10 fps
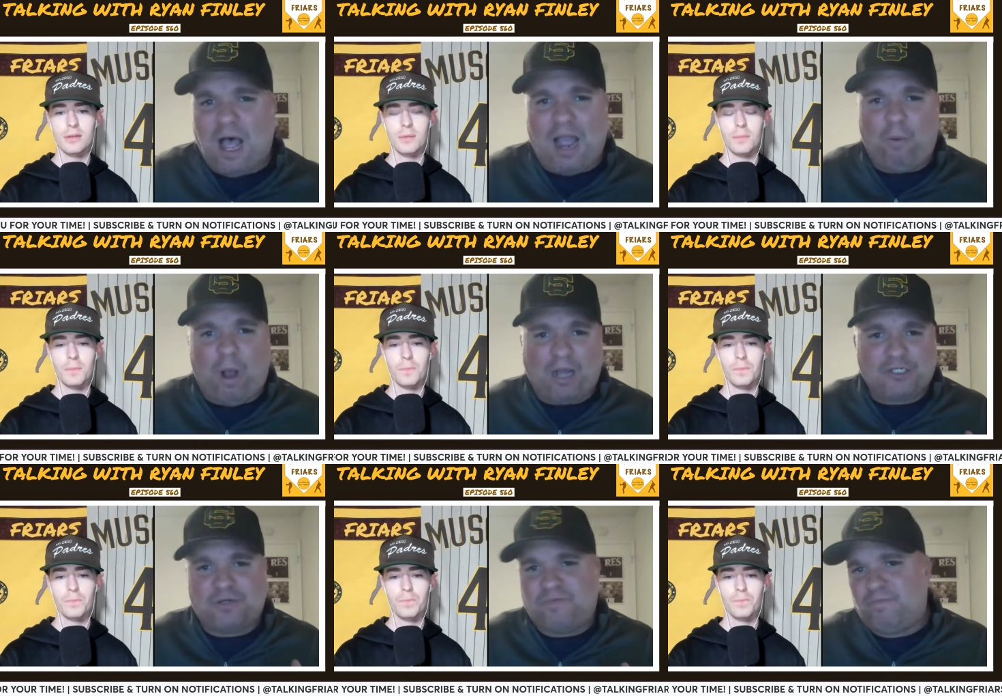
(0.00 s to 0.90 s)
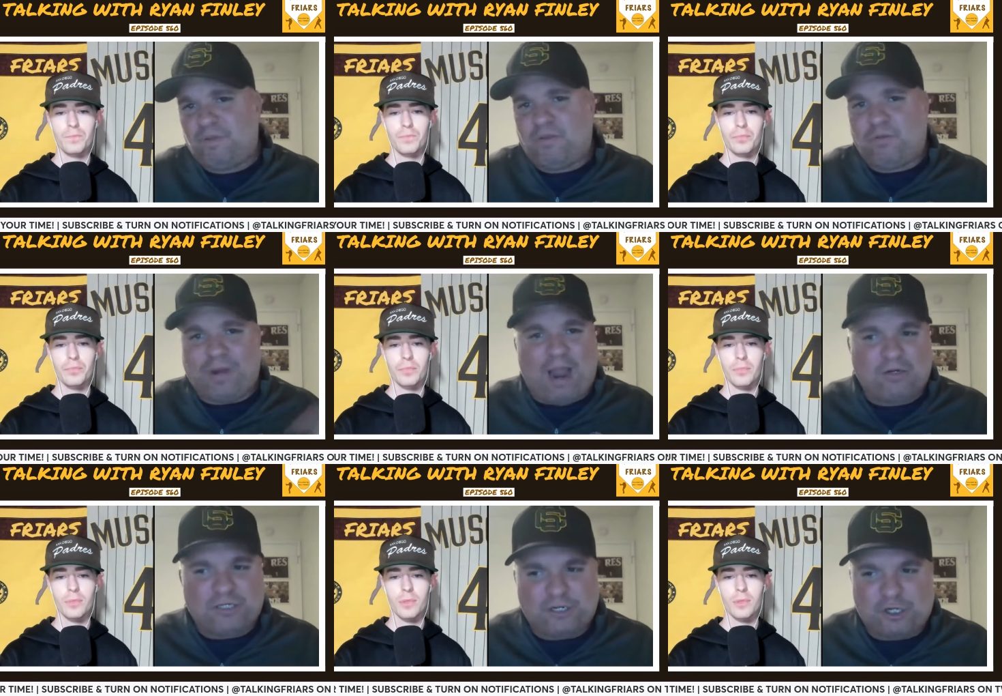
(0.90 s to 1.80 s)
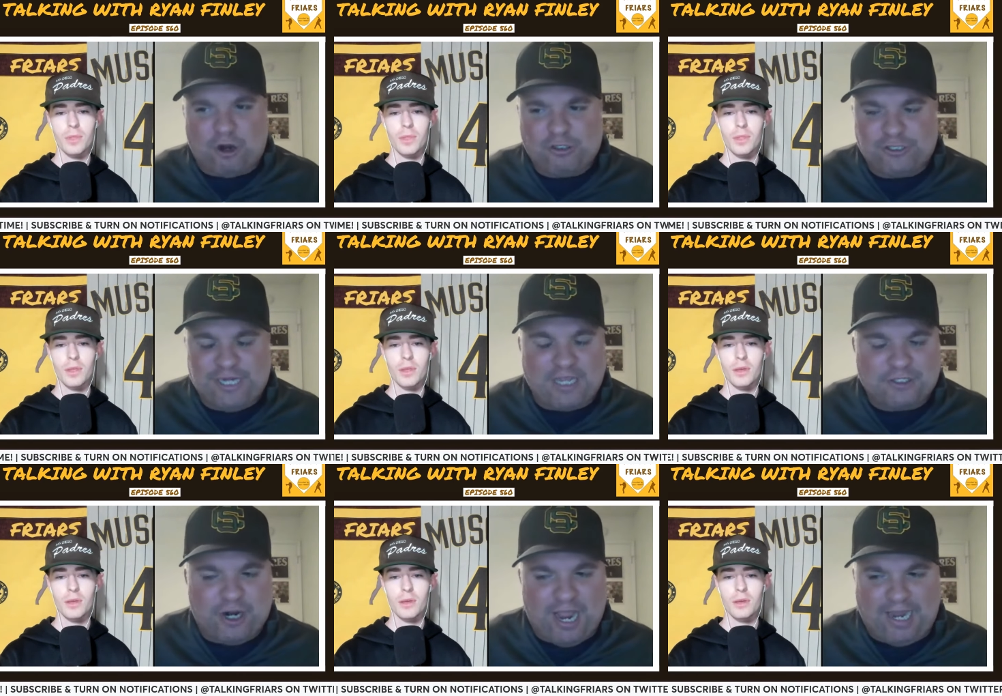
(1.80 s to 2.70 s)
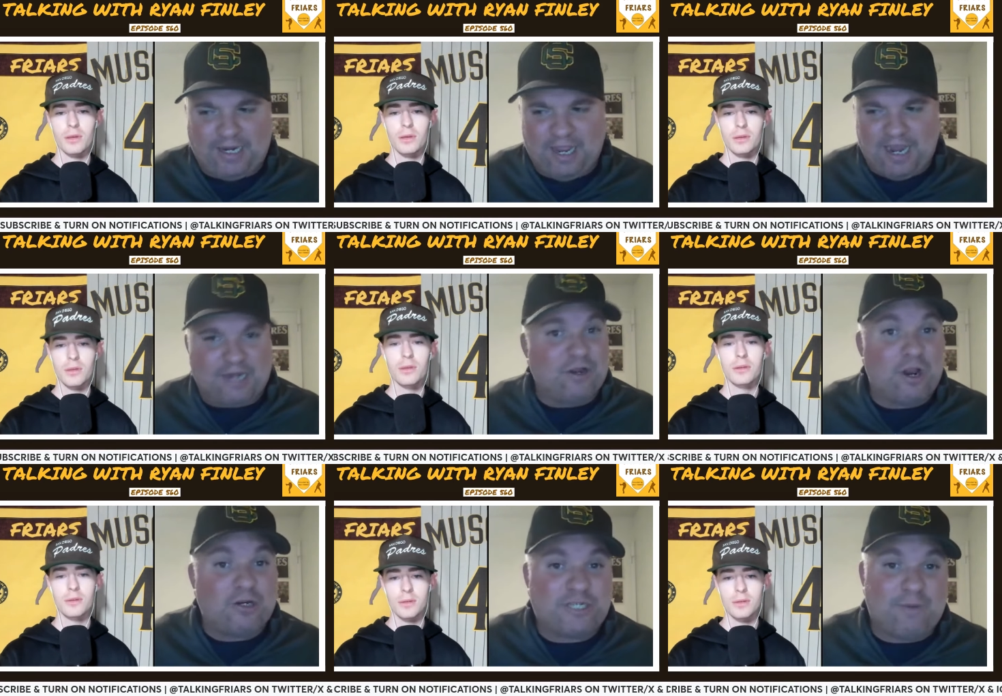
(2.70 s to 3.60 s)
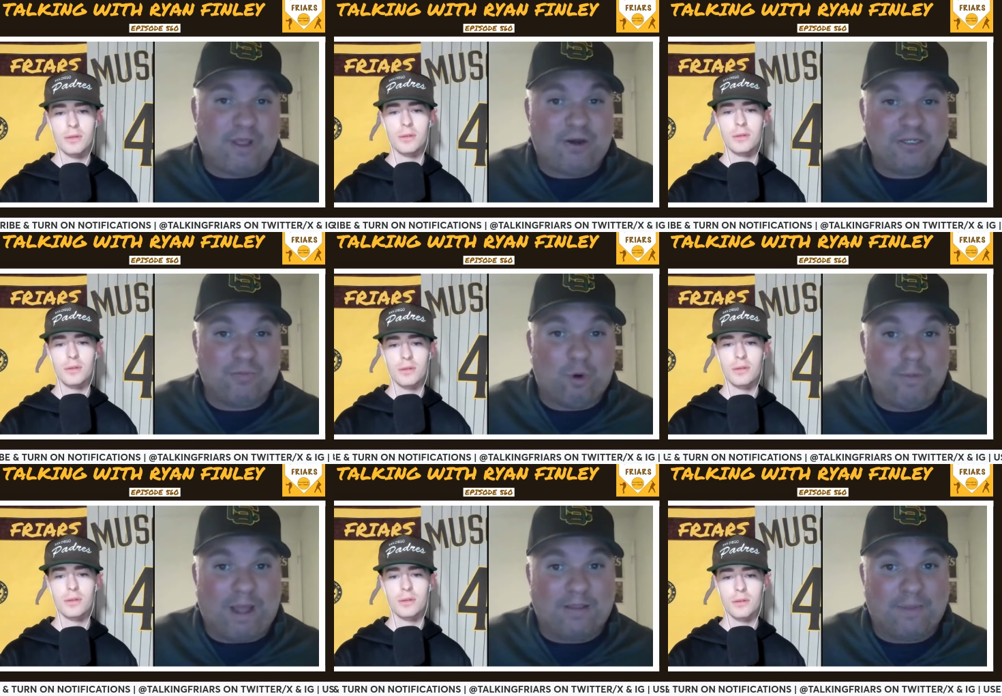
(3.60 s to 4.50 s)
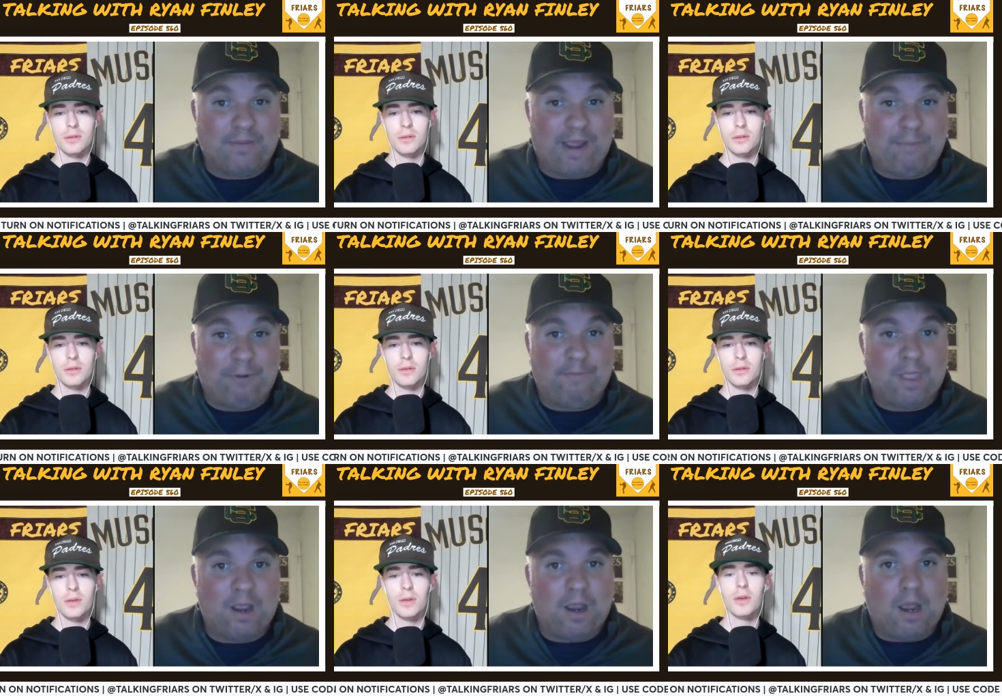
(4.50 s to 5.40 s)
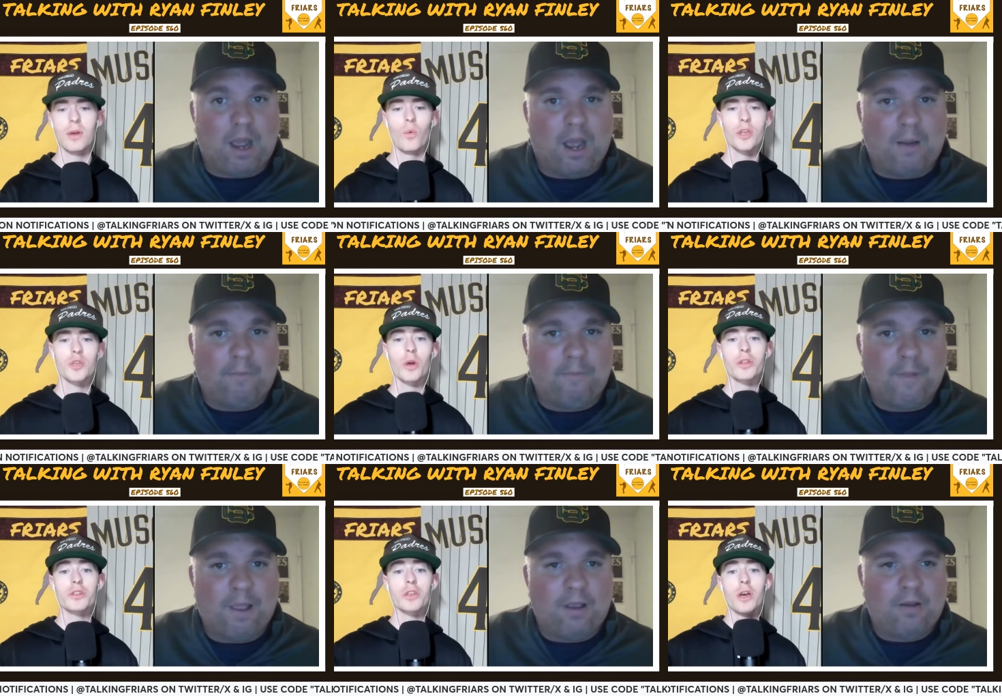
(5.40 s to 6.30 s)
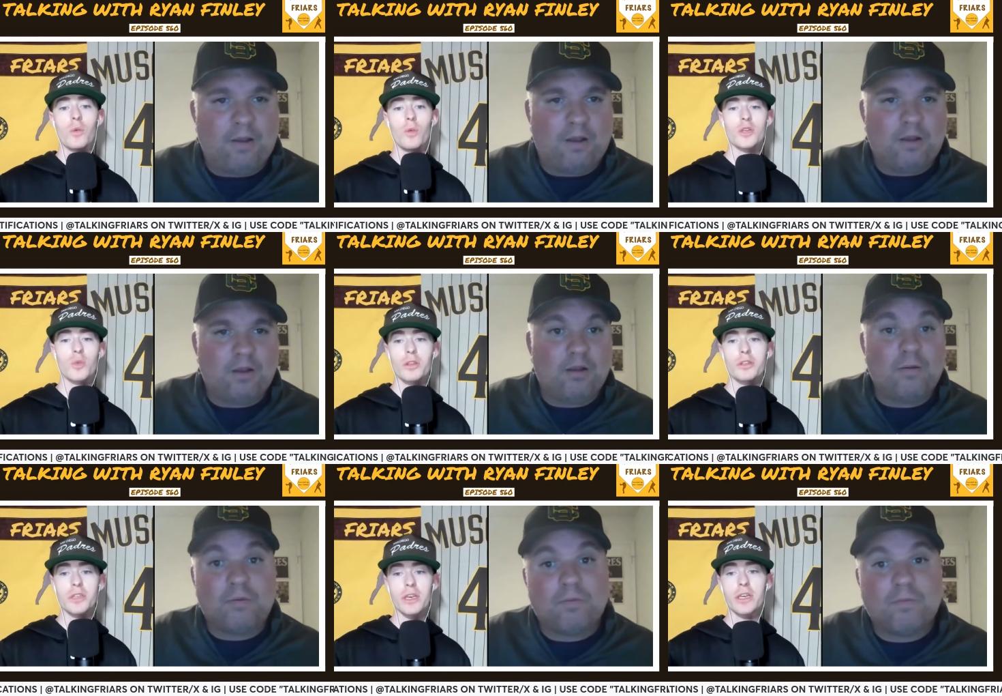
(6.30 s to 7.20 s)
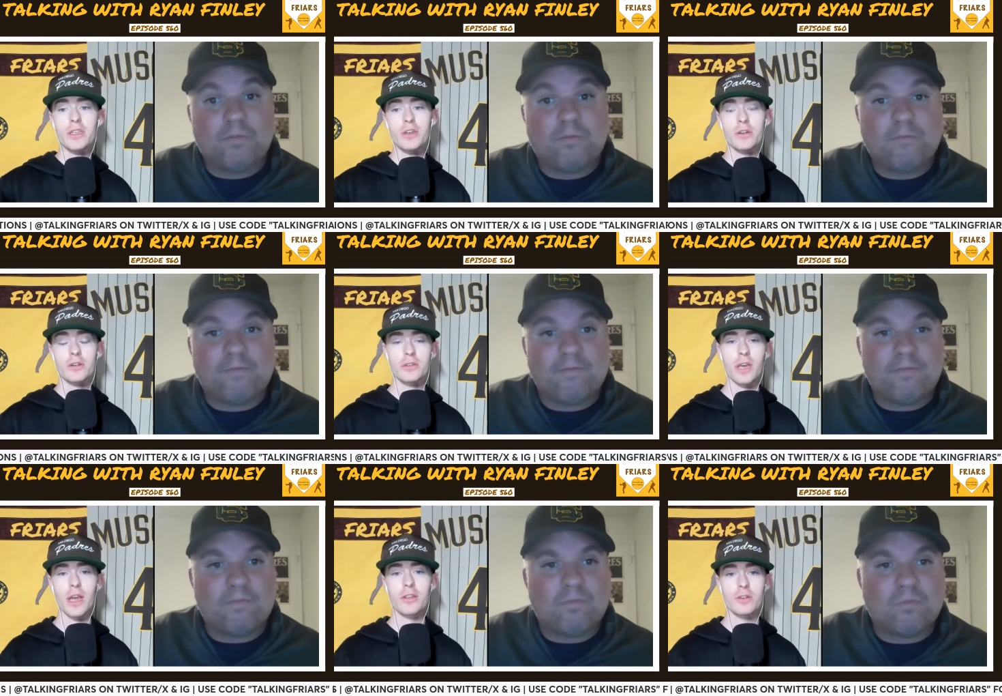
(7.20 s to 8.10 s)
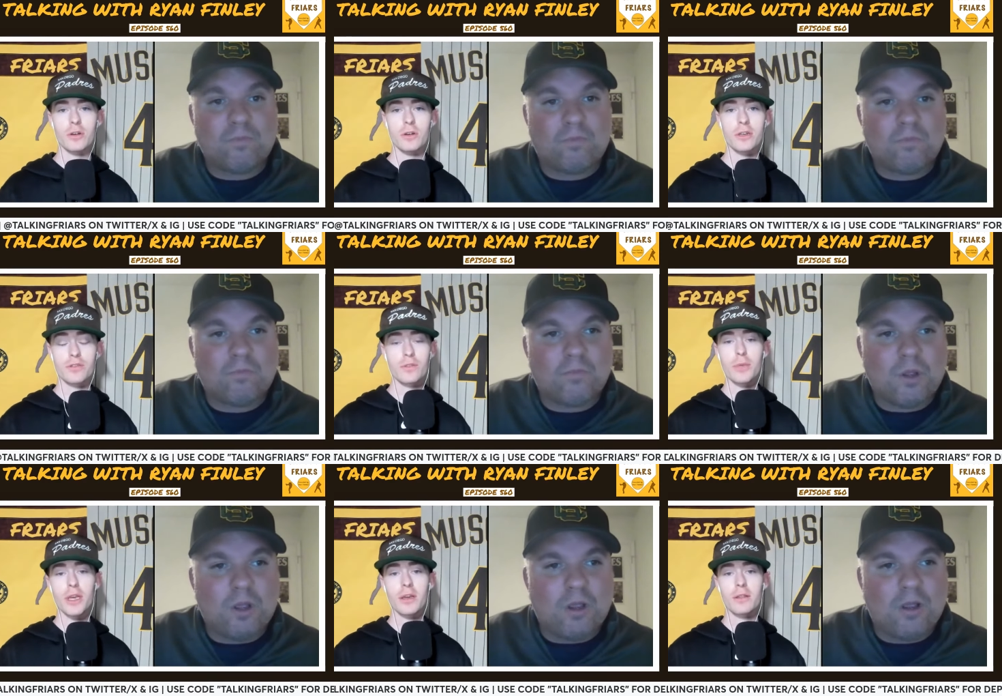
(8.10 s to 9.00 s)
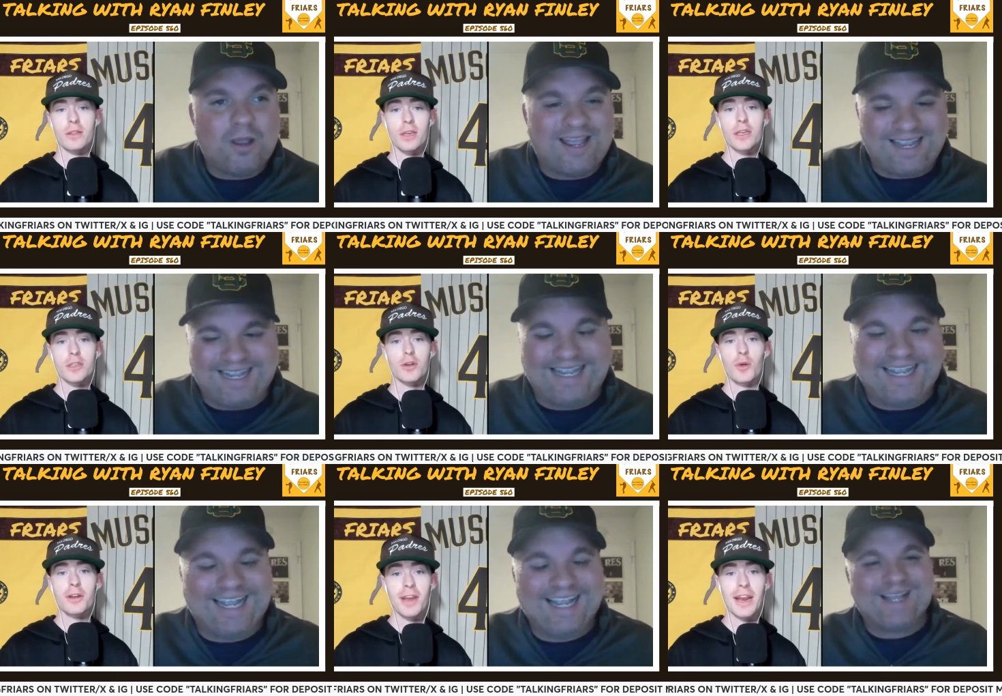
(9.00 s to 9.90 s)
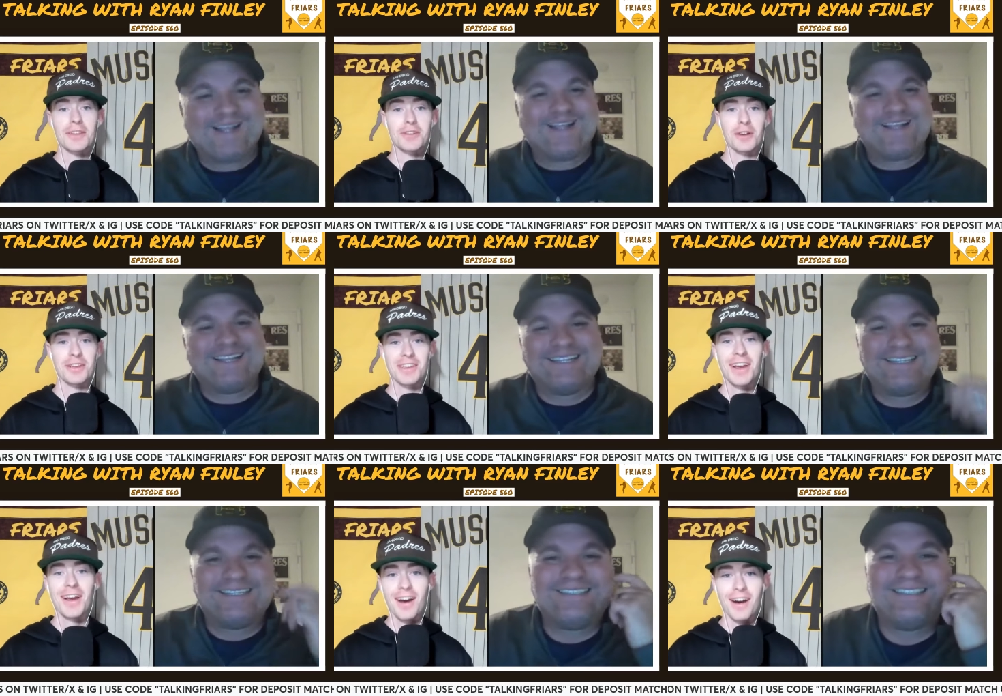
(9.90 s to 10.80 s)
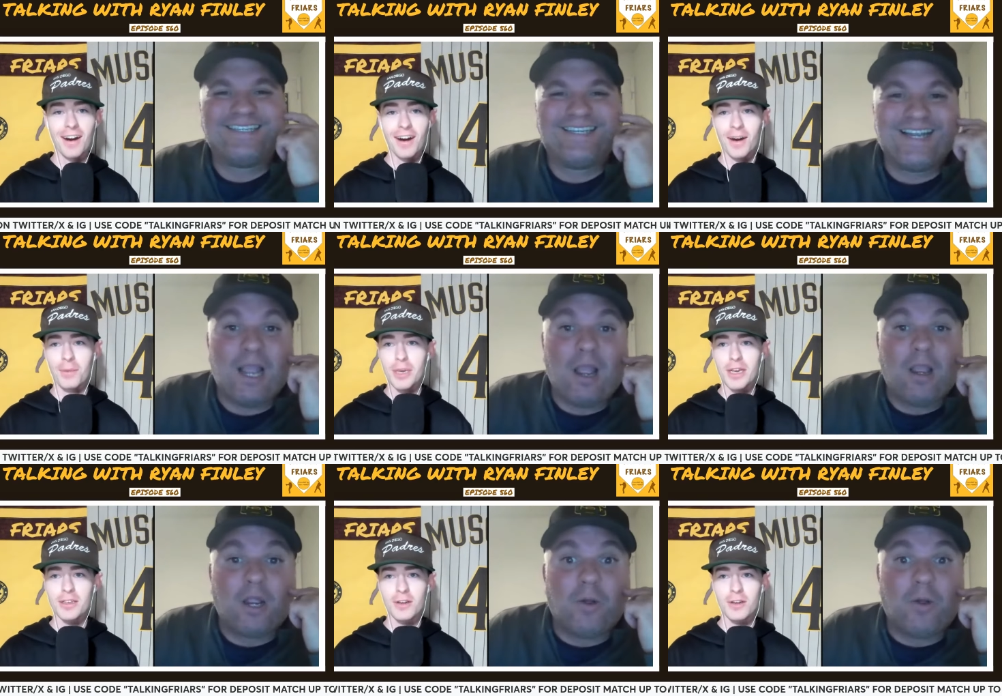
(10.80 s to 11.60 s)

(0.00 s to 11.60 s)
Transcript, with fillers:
Speaker 1: "I watched three hours of the Chargers yesterday. I don't understand why there isn't more about them in the paper.
Speaker 2: Um, which one's which one's easier to answer? Because for me, the easier one to answer is uh, because